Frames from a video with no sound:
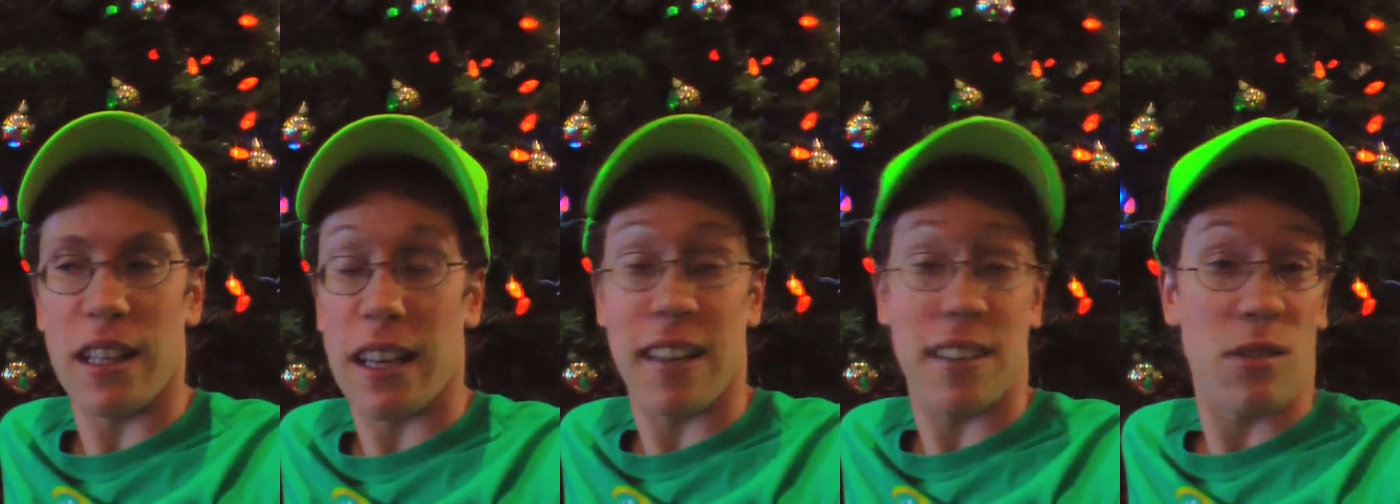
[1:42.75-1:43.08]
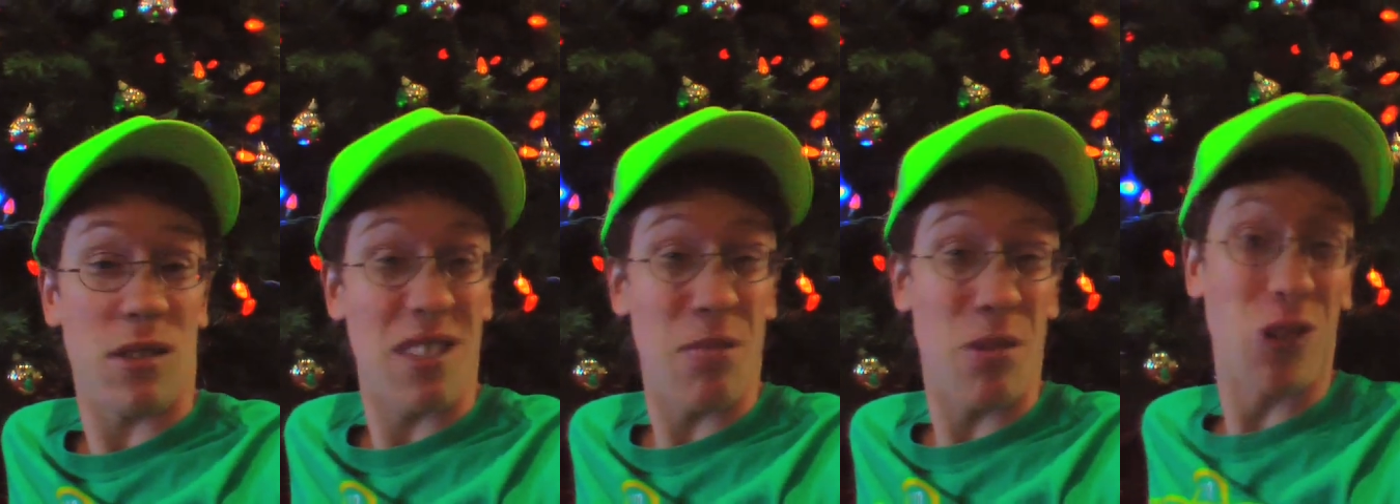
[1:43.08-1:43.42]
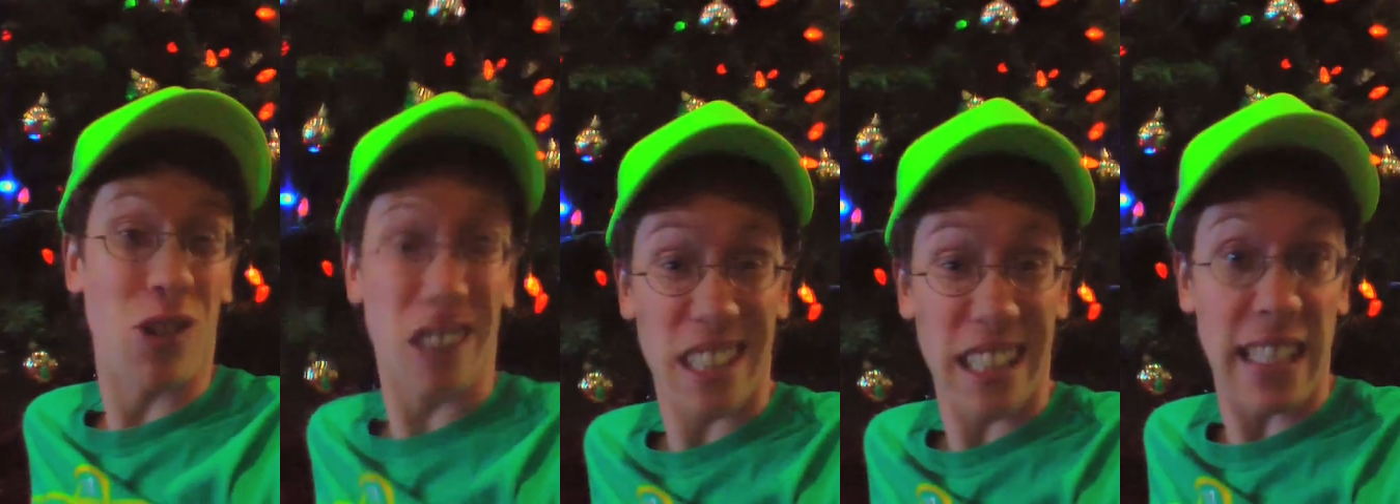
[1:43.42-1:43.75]
i guess there was some
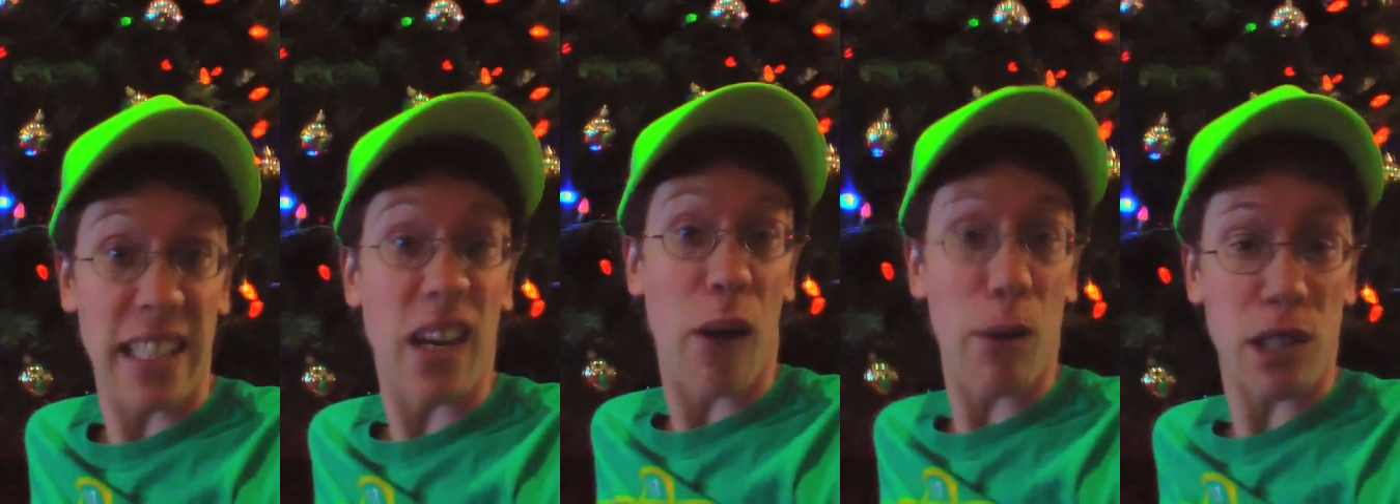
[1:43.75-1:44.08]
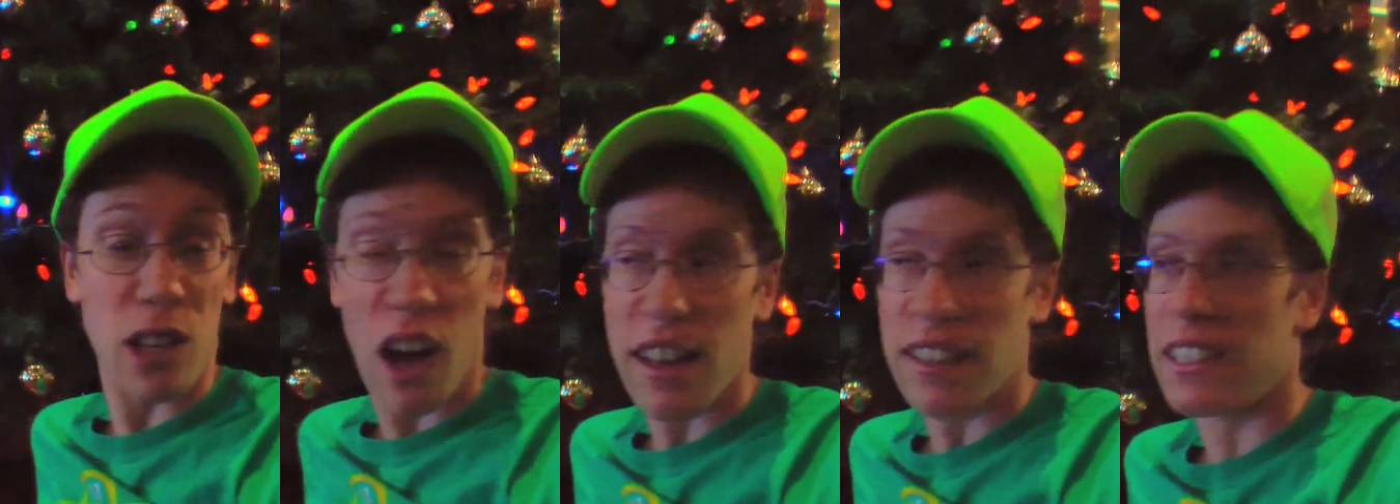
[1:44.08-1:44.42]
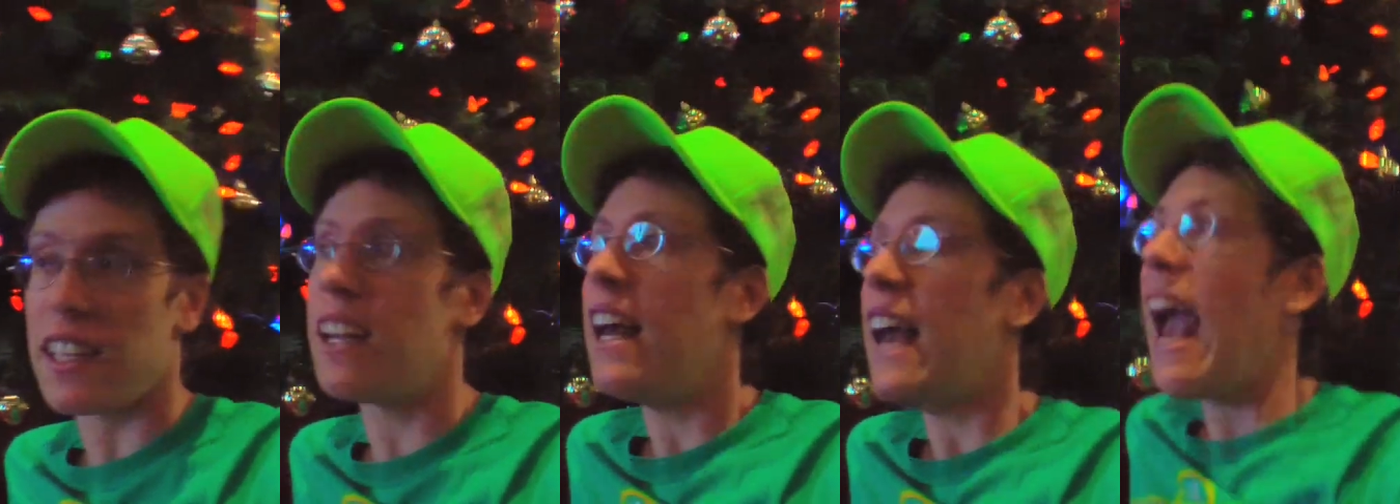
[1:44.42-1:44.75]
sort of leak and i was causing
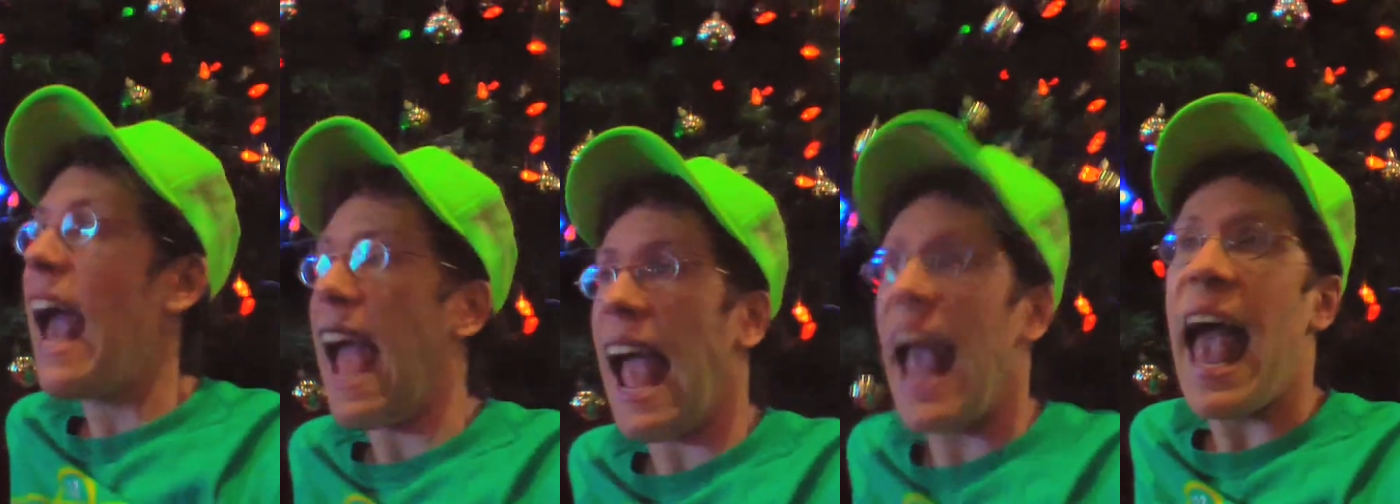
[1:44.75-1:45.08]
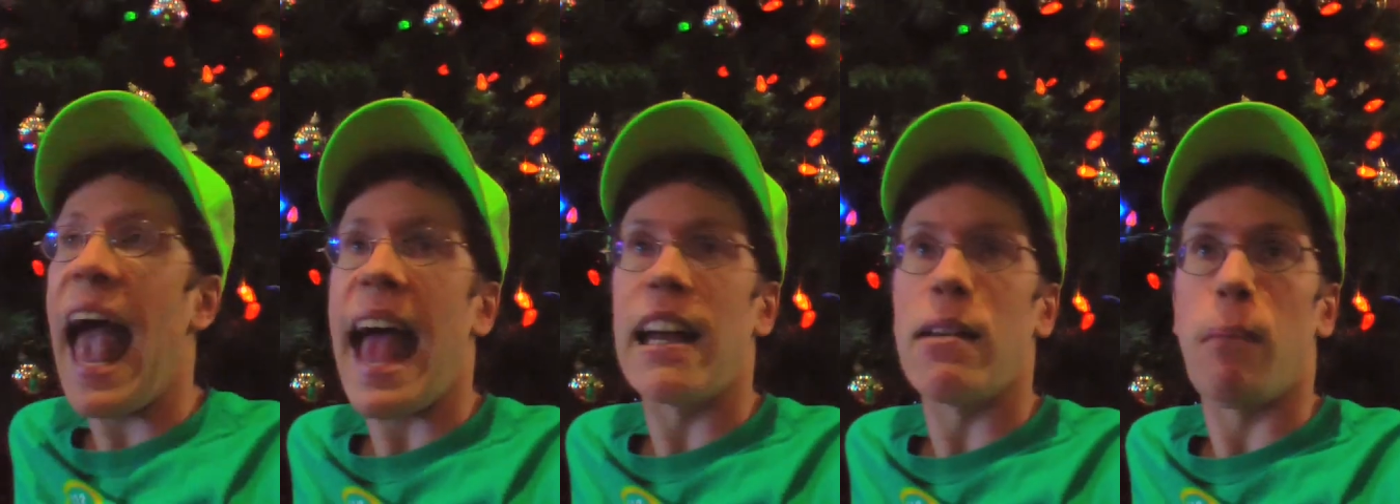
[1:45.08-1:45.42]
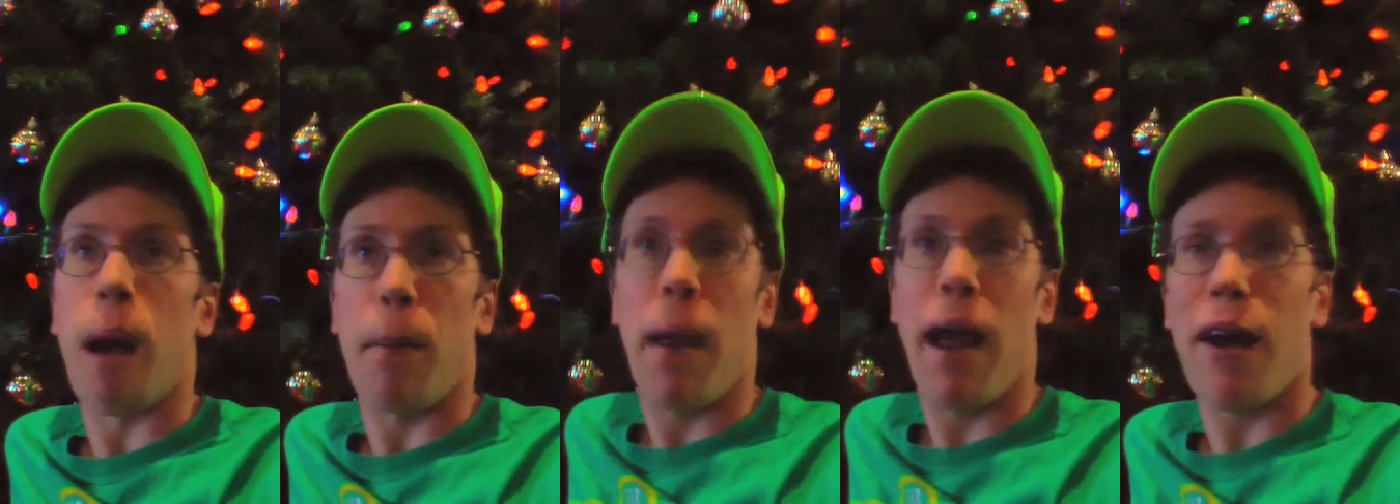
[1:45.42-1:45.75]
it and
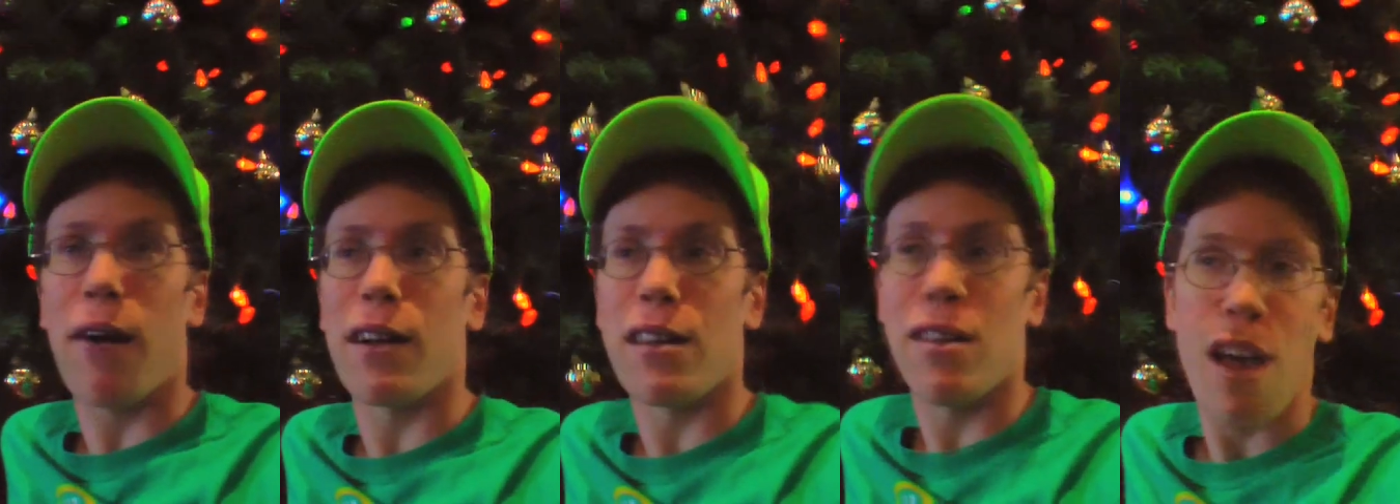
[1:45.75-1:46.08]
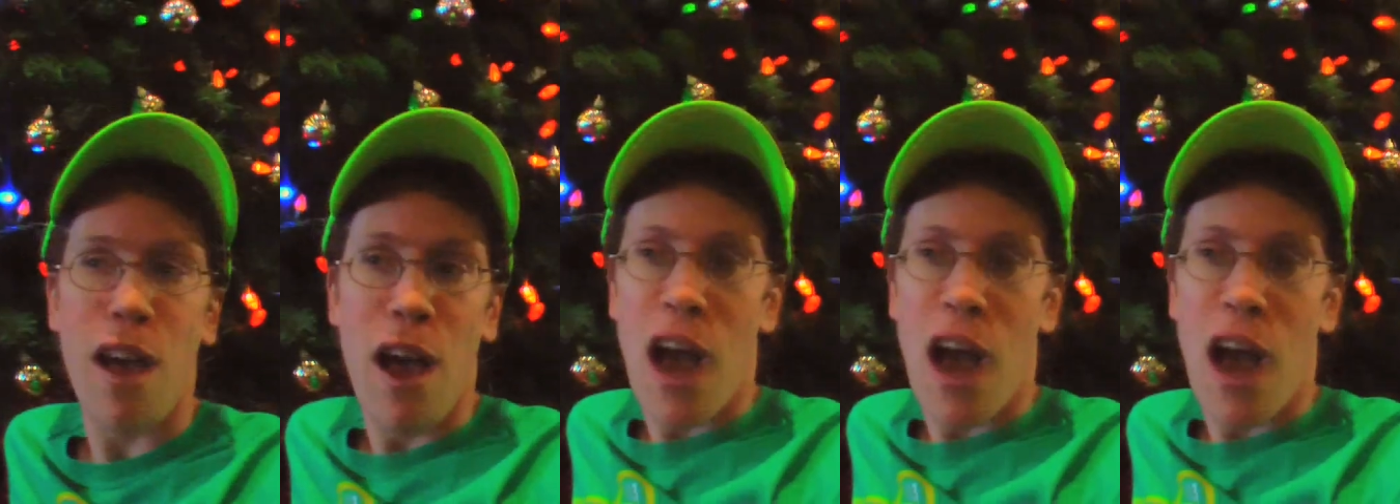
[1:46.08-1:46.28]
my parents